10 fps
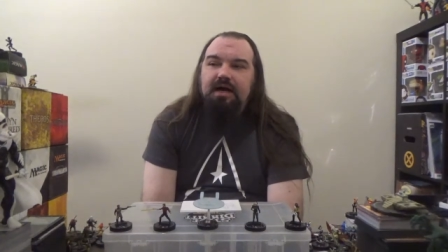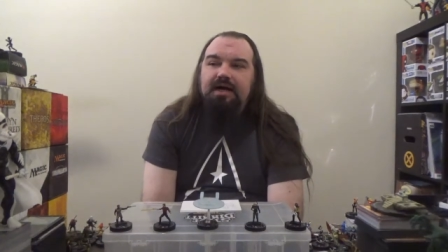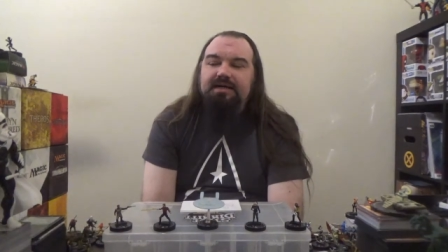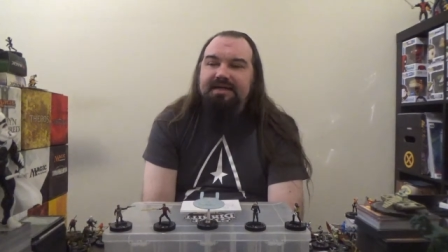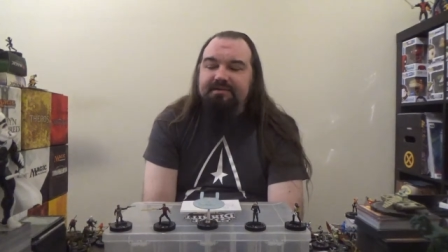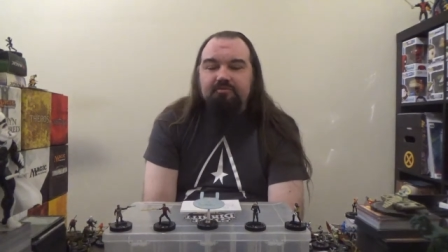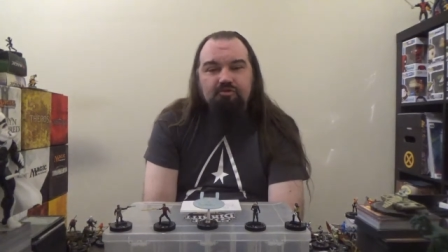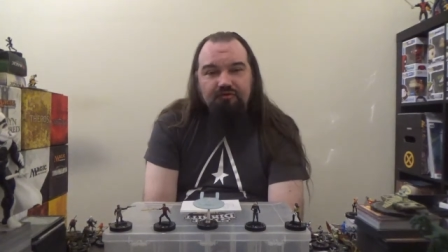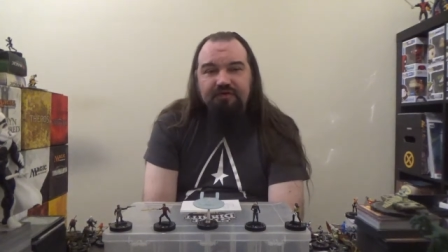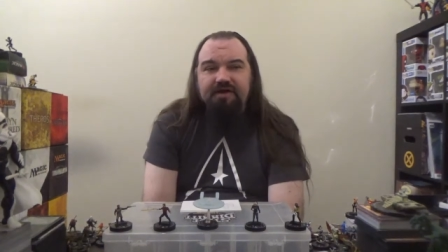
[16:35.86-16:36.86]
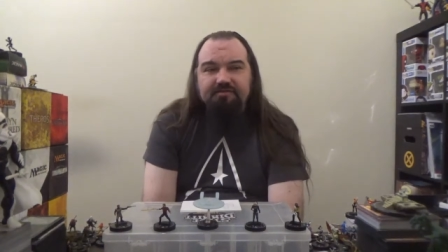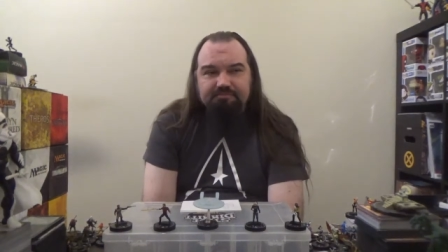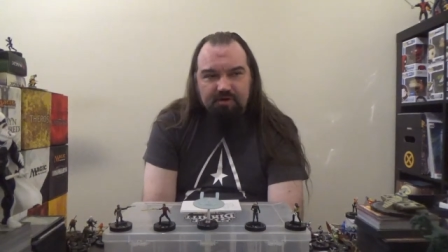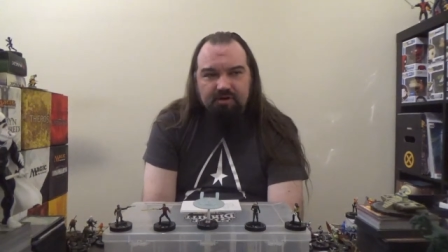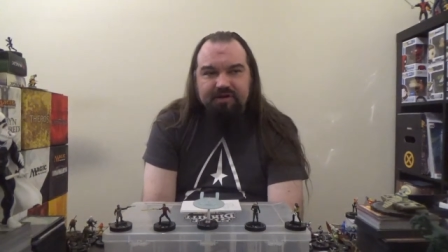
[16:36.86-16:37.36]
an anthropomorphized
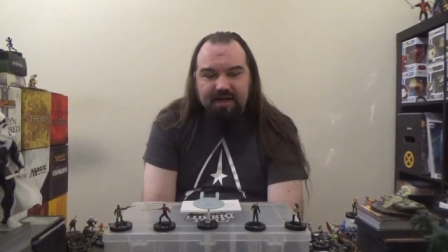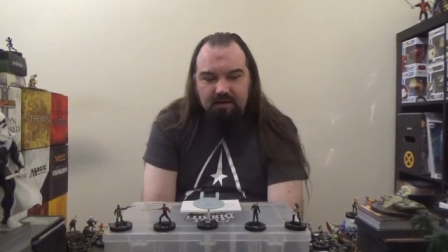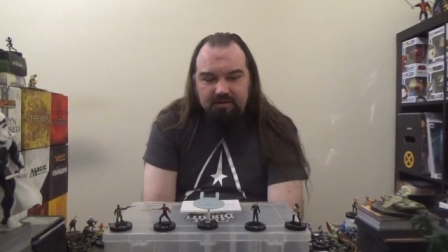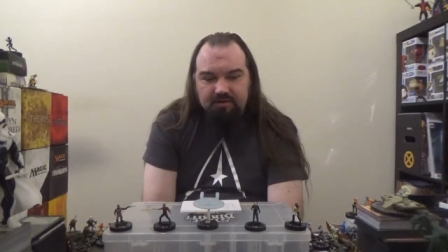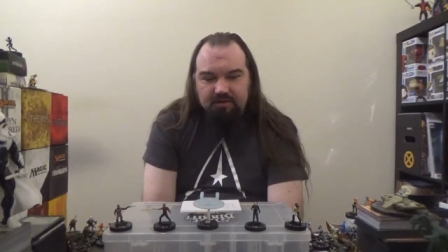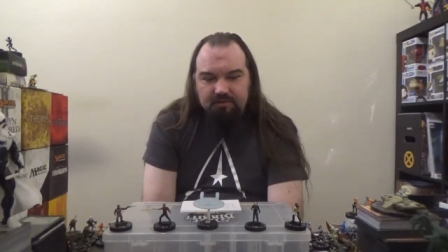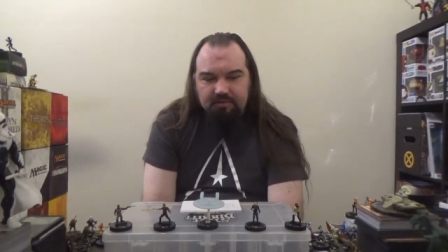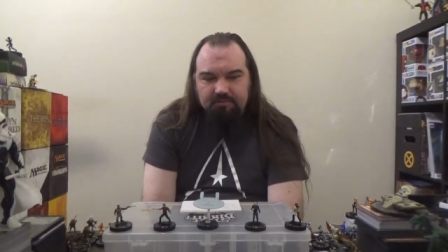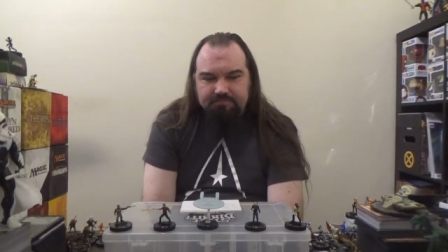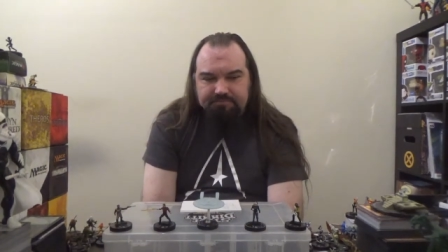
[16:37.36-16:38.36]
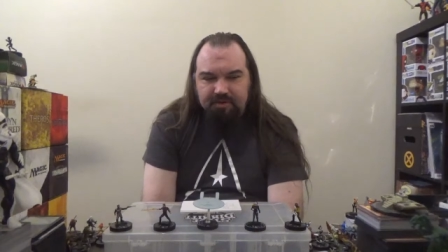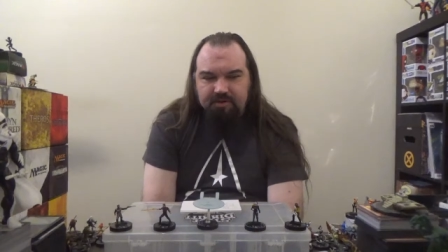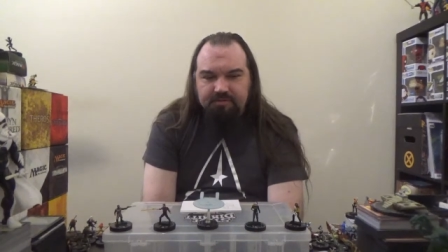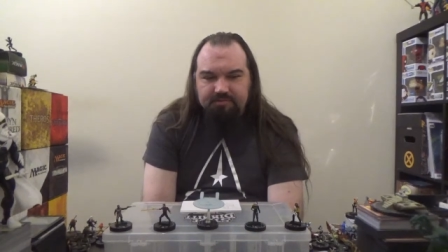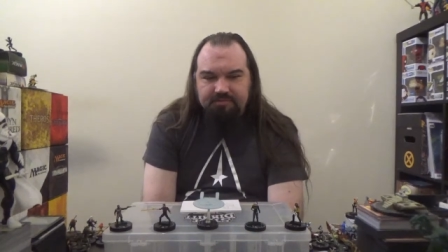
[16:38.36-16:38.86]
bird character,
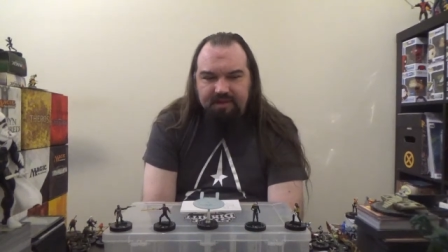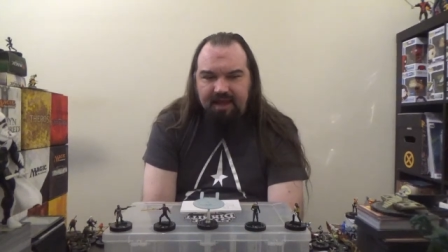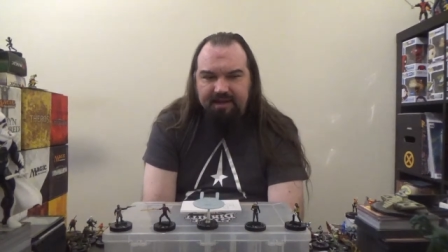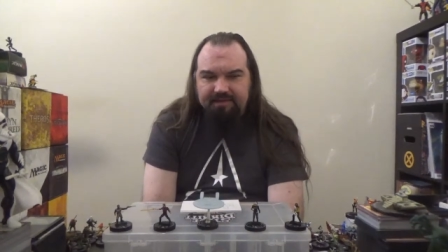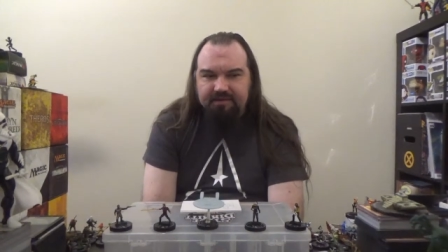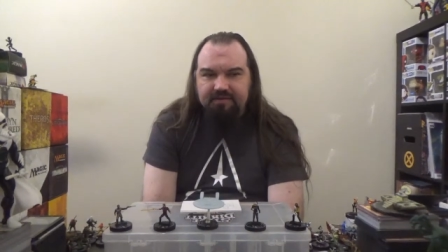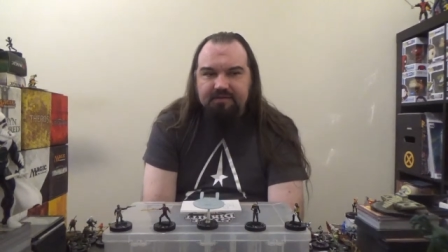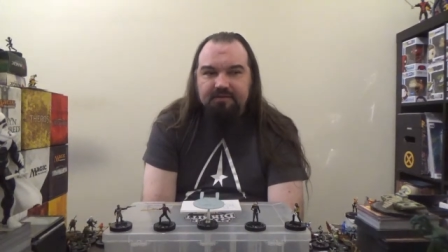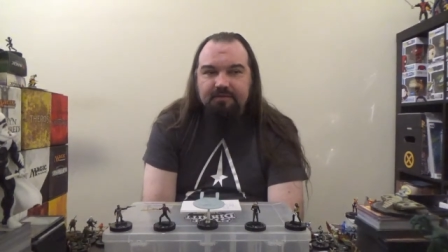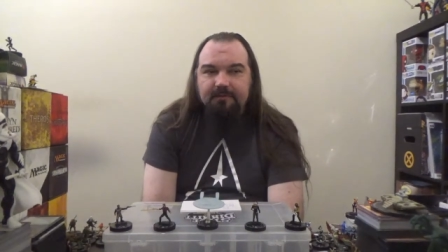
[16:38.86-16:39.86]
bird scientist,